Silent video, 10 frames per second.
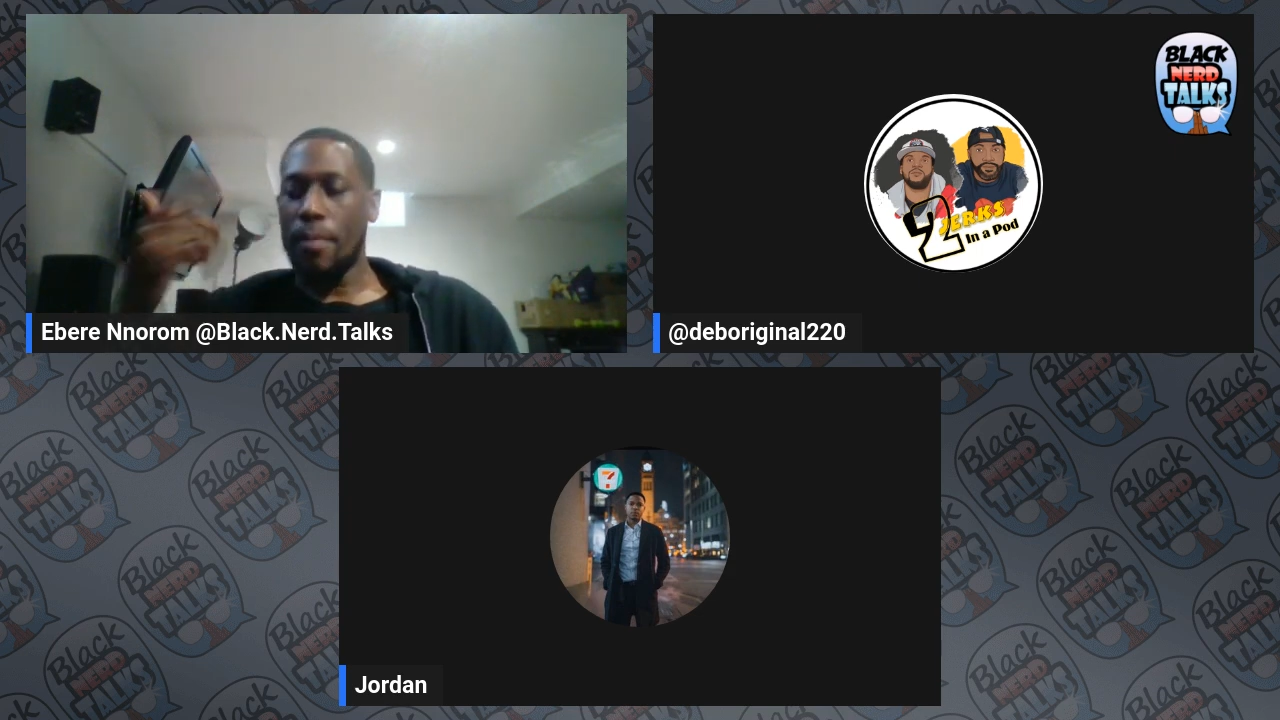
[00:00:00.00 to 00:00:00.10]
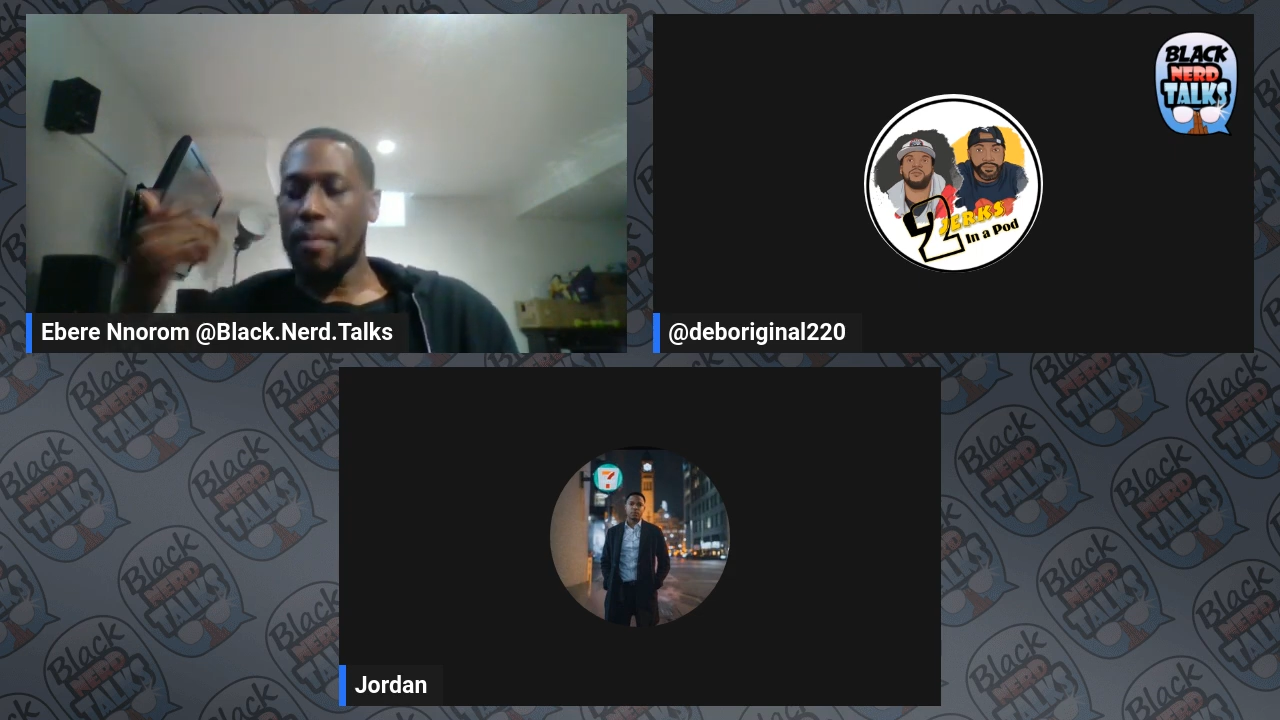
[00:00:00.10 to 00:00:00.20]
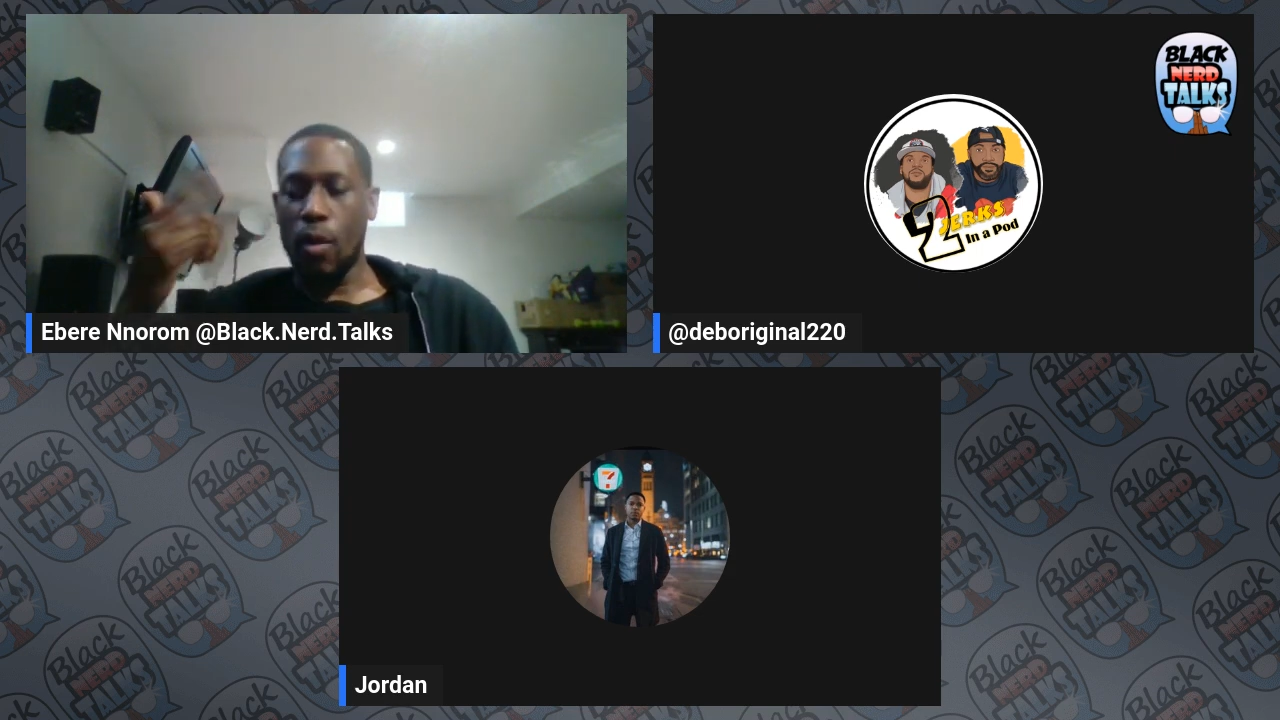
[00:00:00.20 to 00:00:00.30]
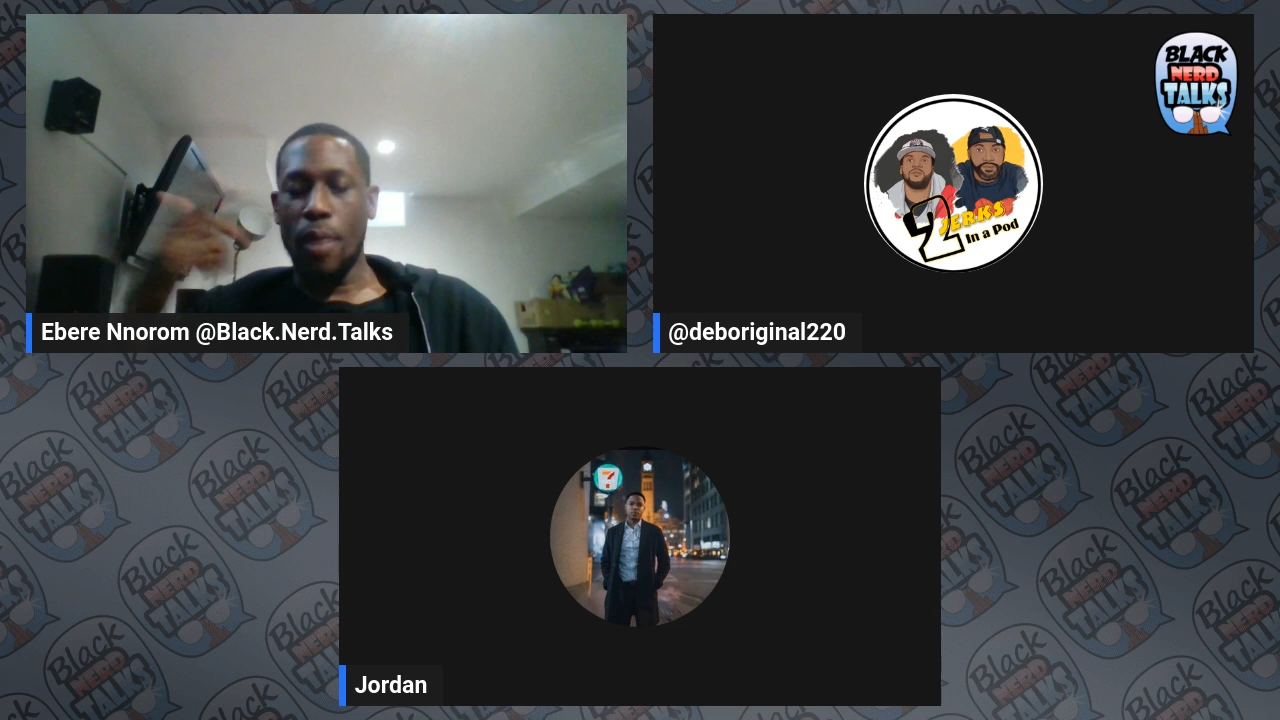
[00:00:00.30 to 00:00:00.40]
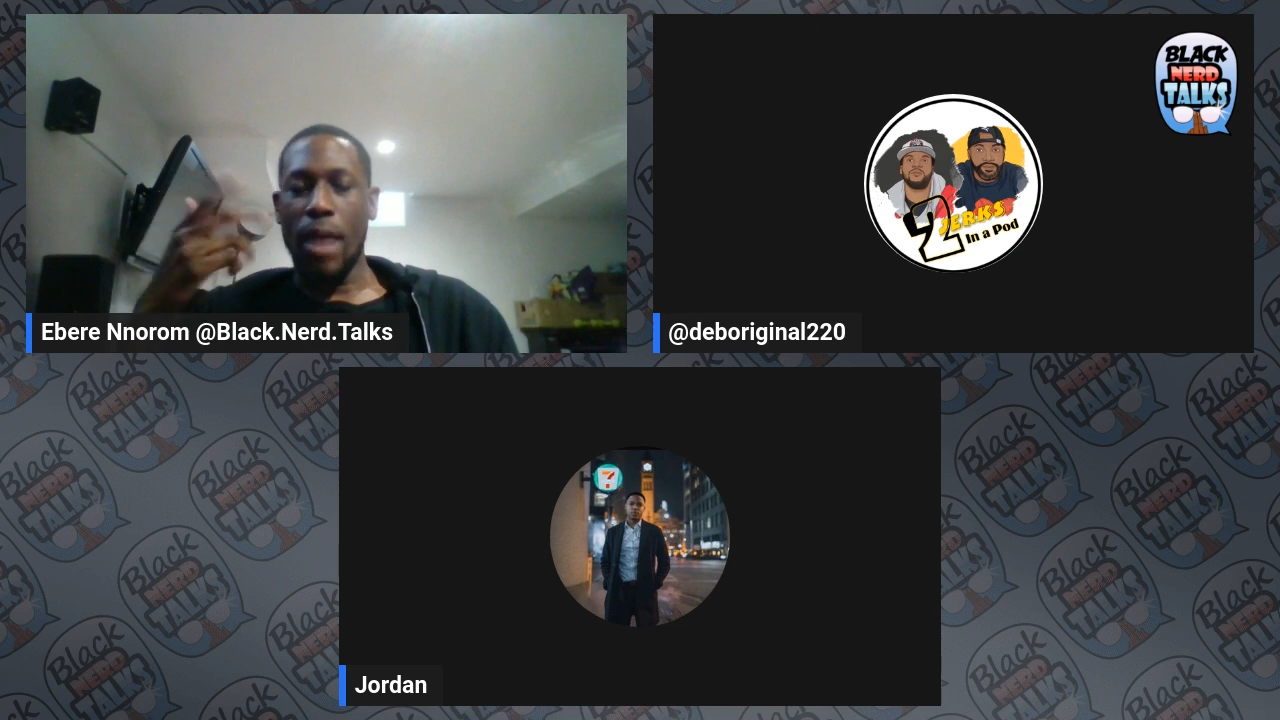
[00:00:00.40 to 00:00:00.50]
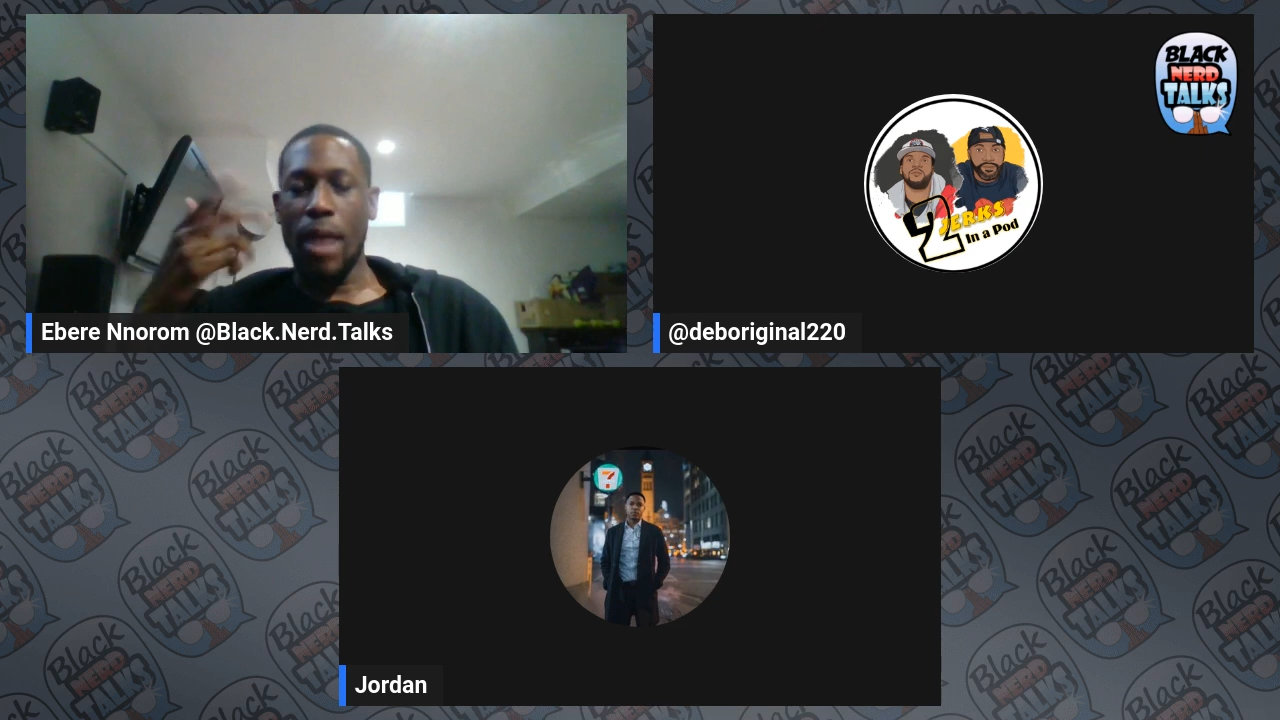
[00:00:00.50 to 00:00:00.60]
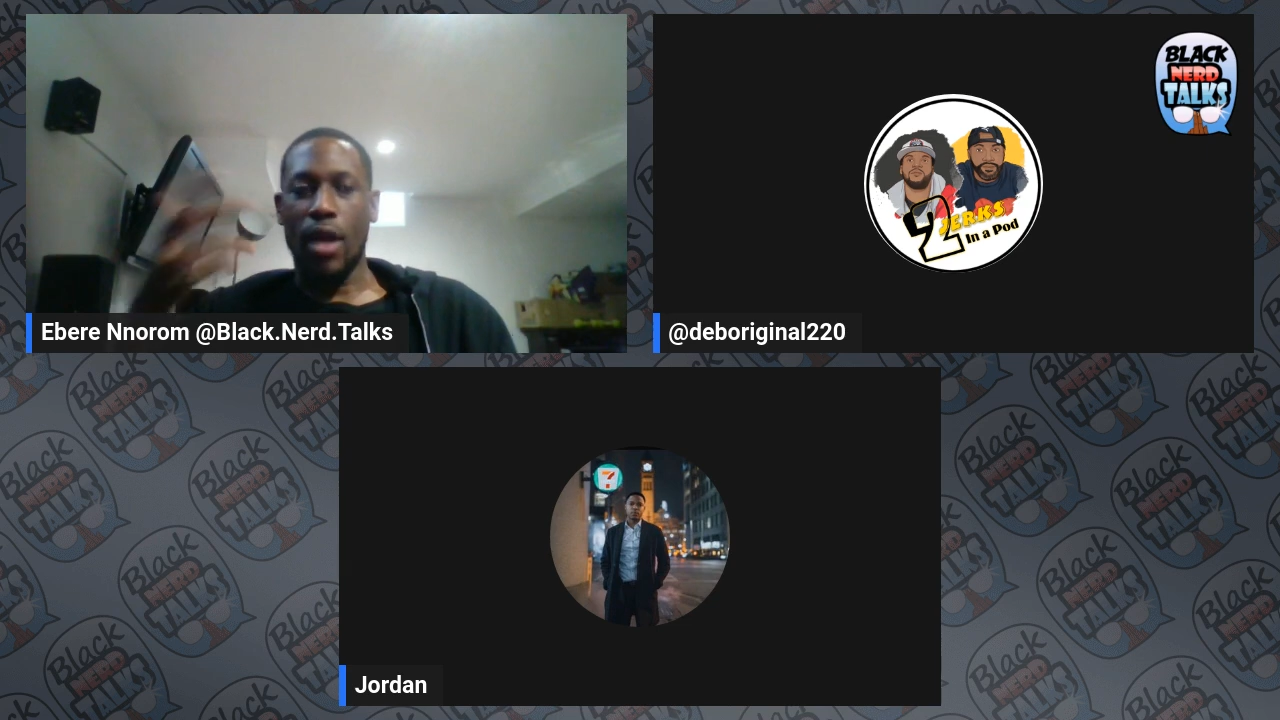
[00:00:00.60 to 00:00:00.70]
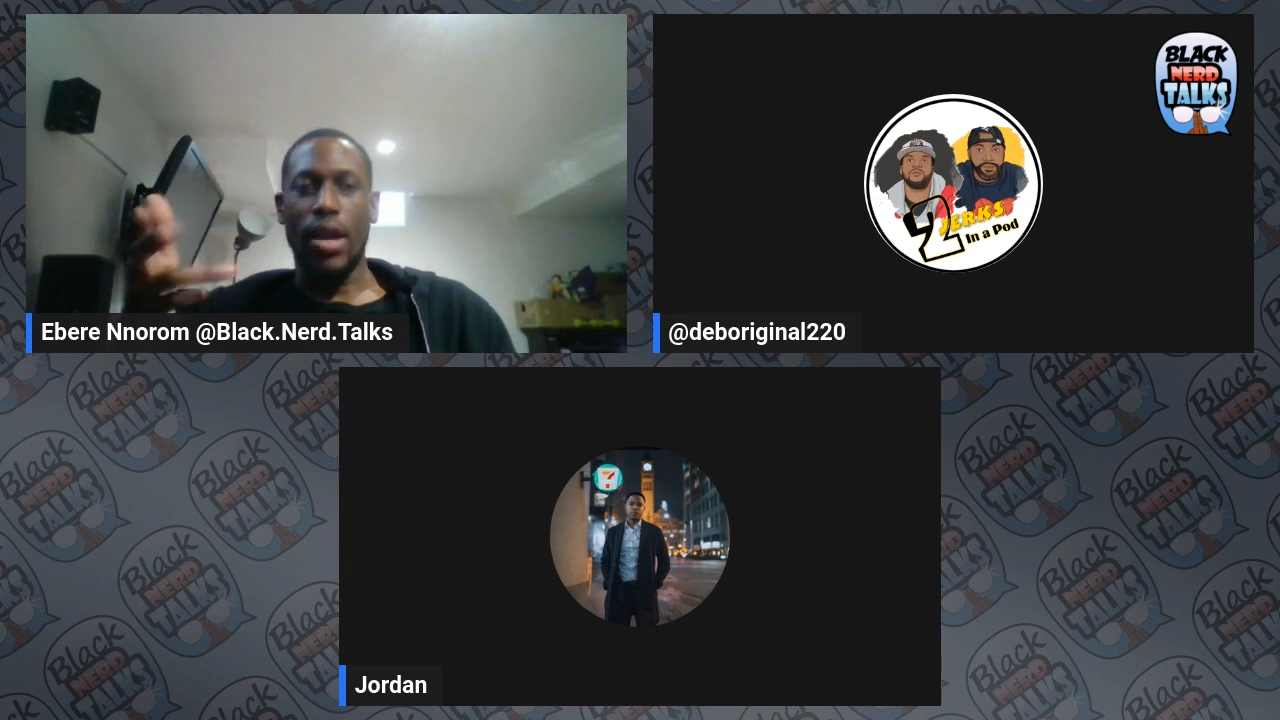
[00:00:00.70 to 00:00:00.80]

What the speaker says: going back on